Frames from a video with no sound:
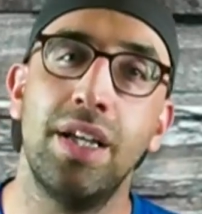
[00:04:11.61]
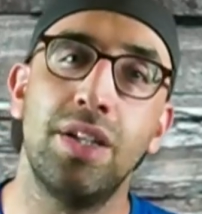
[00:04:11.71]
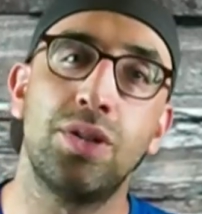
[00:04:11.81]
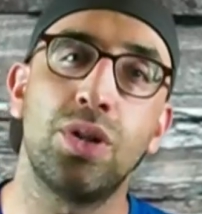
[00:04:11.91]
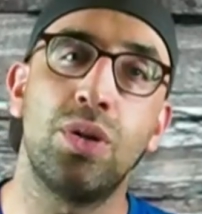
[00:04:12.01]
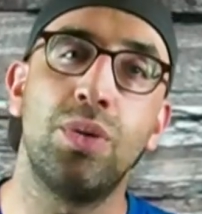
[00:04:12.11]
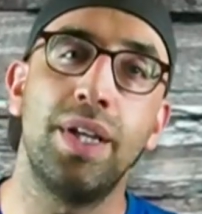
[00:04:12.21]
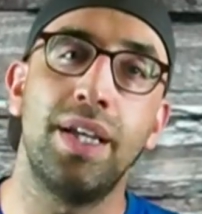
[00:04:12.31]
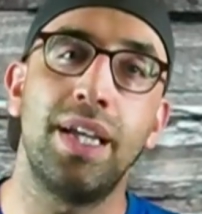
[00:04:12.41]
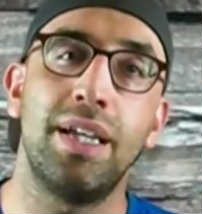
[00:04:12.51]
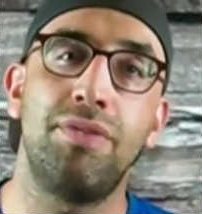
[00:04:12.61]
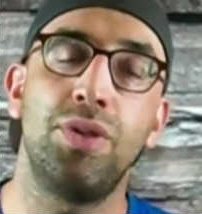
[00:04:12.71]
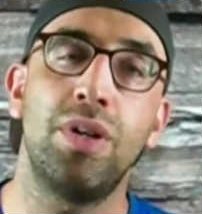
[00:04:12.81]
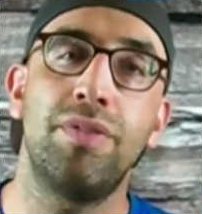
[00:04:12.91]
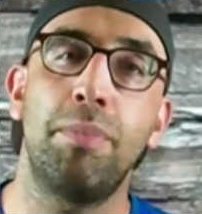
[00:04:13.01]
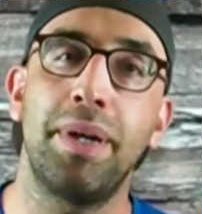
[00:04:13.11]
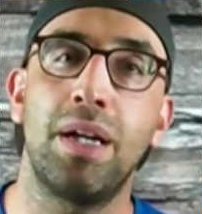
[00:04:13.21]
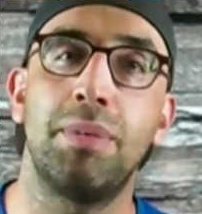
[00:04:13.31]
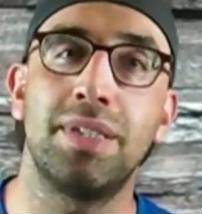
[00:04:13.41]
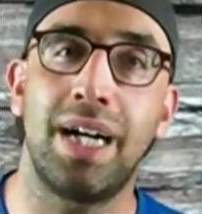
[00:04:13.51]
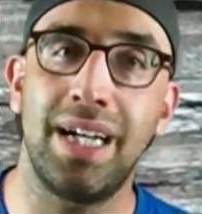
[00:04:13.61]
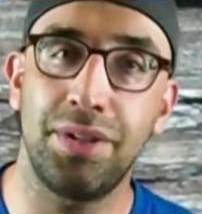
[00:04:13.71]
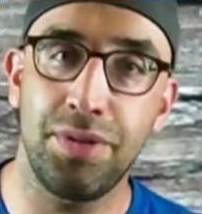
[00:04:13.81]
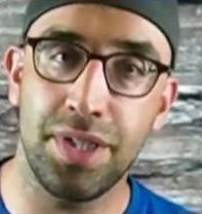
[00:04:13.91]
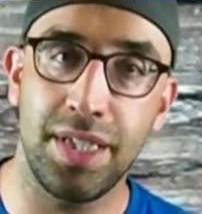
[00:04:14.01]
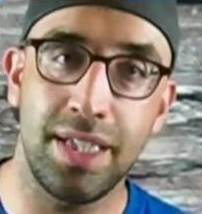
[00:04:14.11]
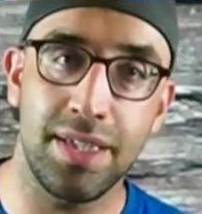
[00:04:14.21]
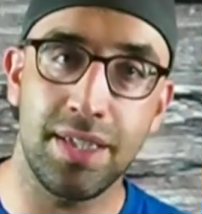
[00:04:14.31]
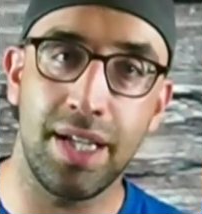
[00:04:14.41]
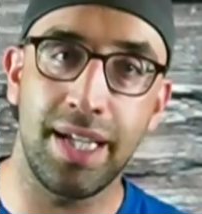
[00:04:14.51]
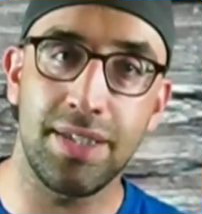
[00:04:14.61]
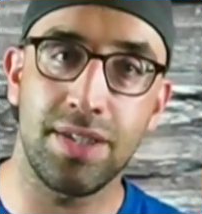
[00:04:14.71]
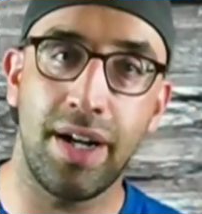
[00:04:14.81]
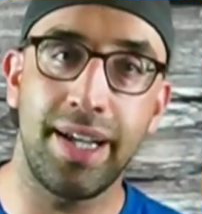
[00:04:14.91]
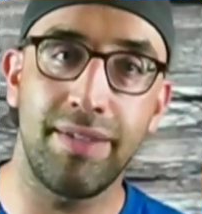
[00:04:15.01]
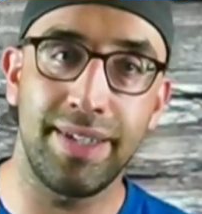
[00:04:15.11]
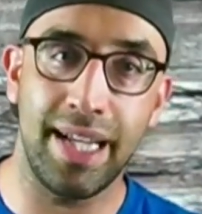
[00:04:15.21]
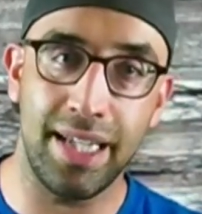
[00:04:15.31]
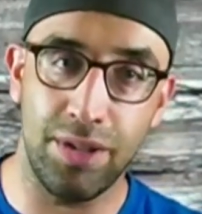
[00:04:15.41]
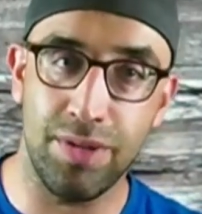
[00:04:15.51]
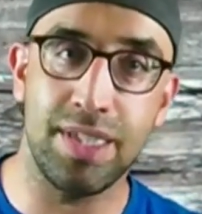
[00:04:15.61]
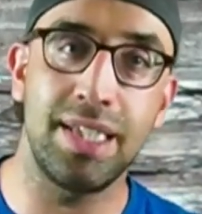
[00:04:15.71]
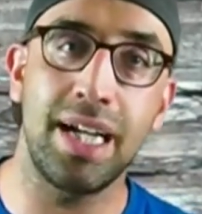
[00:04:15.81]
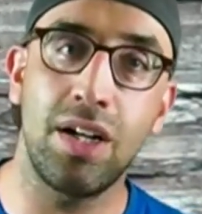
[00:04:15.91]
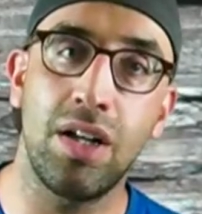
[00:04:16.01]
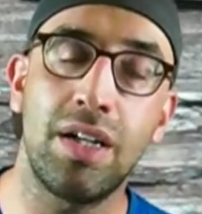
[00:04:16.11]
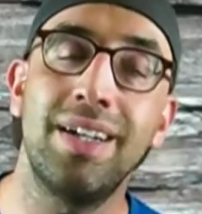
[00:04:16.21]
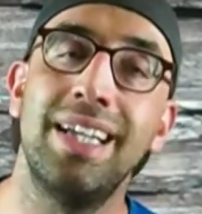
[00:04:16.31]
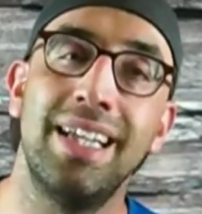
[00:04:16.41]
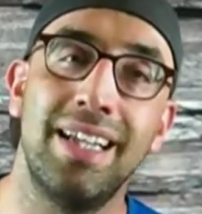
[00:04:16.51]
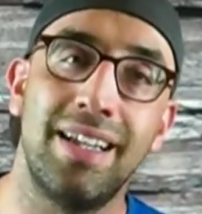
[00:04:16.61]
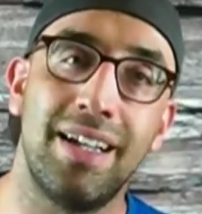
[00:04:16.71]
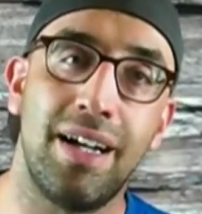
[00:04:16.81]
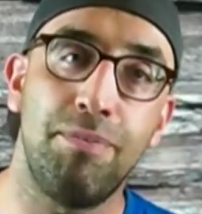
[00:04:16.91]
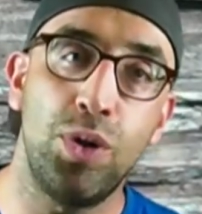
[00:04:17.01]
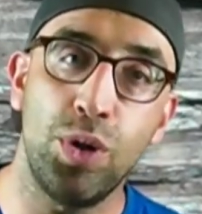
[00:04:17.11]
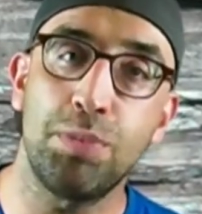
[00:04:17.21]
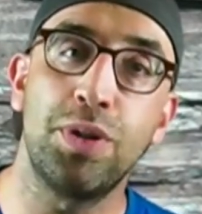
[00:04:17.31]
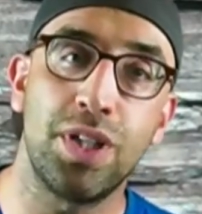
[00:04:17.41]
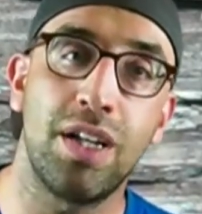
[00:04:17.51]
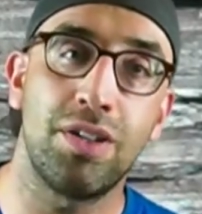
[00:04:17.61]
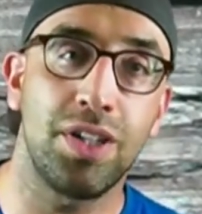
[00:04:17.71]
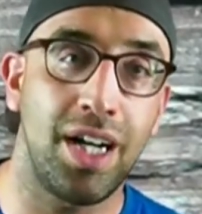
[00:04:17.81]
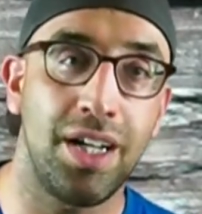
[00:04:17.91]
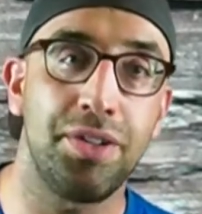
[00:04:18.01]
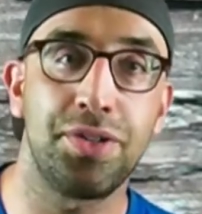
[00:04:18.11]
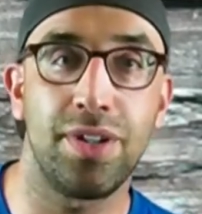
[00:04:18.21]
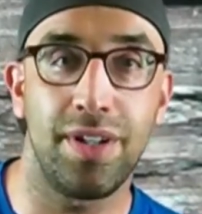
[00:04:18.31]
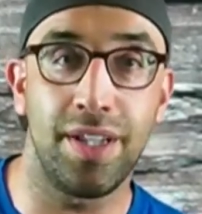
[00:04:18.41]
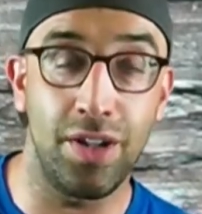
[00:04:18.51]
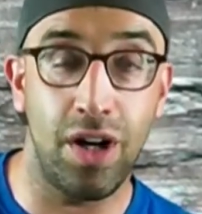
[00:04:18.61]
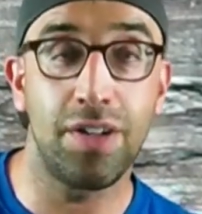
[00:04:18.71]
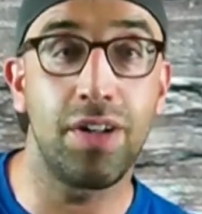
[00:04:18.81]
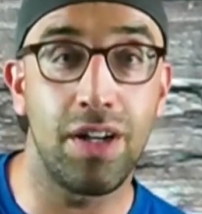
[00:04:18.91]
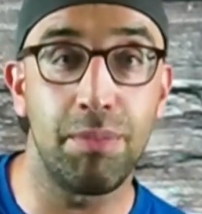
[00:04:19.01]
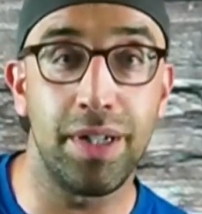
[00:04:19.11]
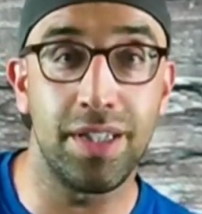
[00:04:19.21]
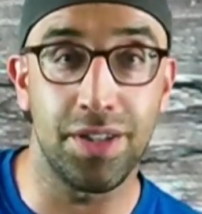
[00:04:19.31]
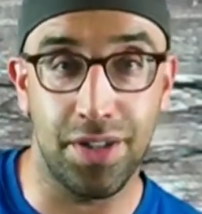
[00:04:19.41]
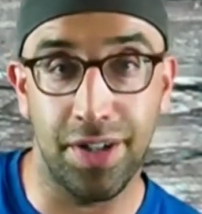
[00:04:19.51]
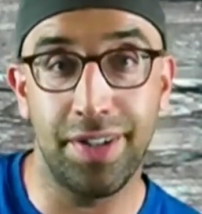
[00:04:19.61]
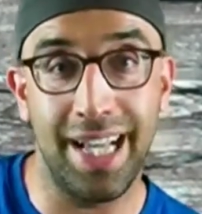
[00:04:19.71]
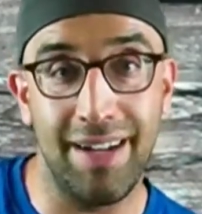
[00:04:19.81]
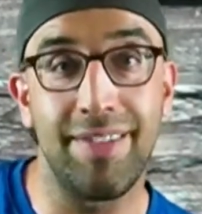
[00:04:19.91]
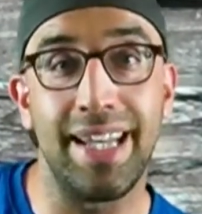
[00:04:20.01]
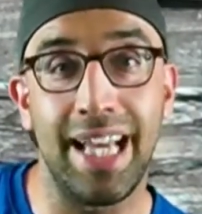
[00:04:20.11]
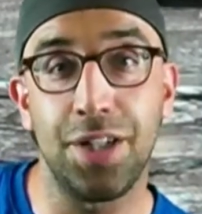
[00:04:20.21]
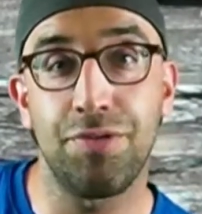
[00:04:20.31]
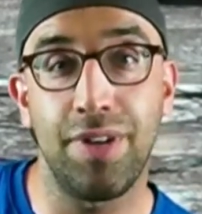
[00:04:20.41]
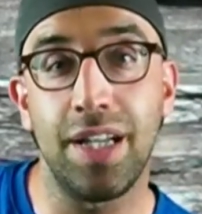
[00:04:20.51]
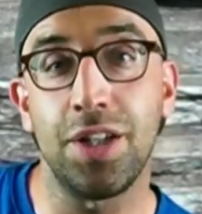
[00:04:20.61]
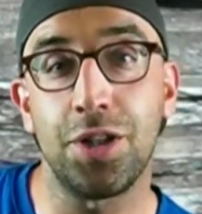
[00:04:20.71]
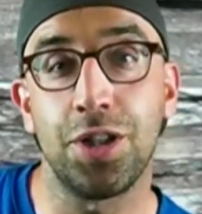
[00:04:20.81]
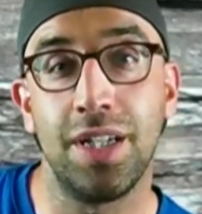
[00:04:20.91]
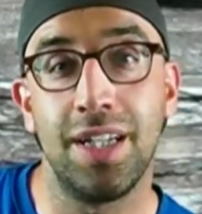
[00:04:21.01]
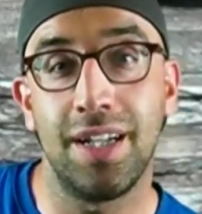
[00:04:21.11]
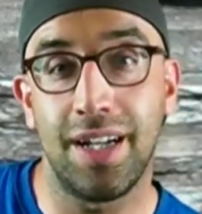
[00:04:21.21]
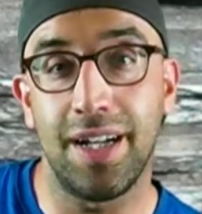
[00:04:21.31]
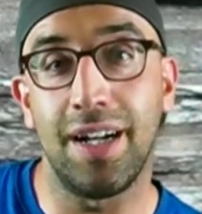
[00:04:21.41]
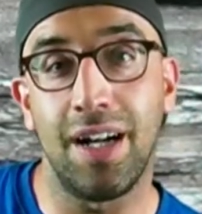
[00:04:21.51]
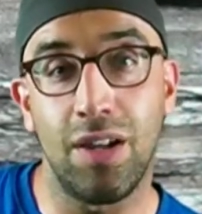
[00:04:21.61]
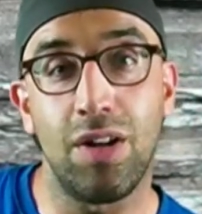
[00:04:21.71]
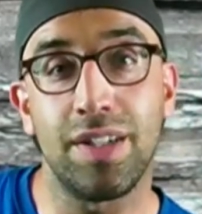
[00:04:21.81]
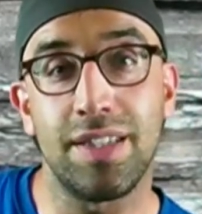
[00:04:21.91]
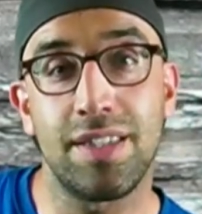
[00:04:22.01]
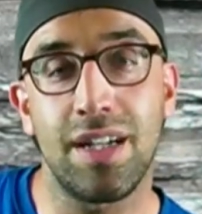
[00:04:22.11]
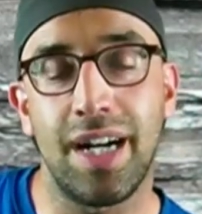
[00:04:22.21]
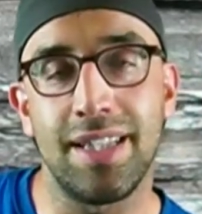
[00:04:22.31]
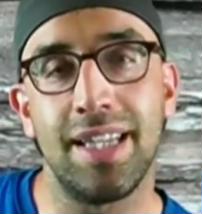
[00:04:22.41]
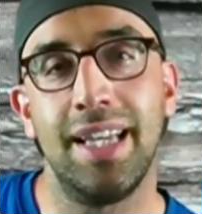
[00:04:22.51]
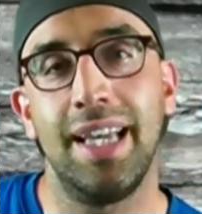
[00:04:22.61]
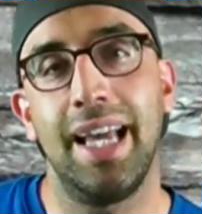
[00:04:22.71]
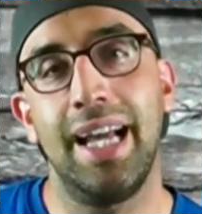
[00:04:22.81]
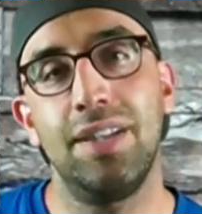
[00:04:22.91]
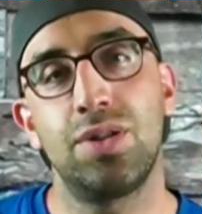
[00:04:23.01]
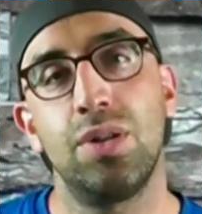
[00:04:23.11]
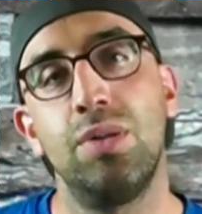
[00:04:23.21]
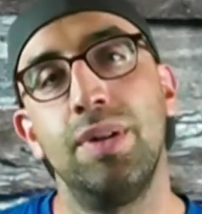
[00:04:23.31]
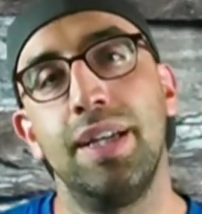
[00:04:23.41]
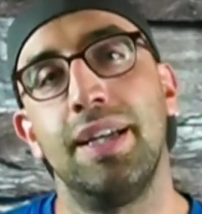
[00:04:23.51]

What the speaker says: So if you ever pick up a tile and you see this side of it and you see that color, those particular tiles, the non-color body tiles, are going to have that edge finish along its sides. And so